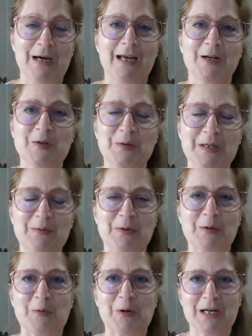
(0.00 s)
I actually
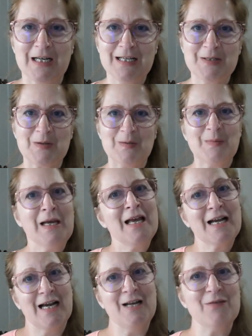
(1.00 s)
recorded it, so I'm
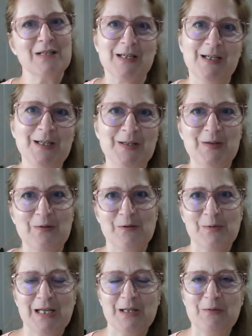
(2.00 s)
kind of excited to do
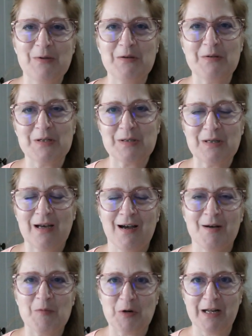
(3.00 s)
the weekly with you this
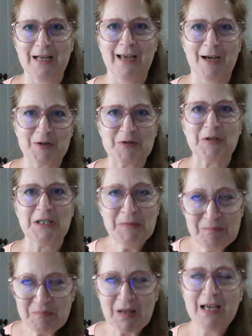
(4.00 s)
uh, morning, actually.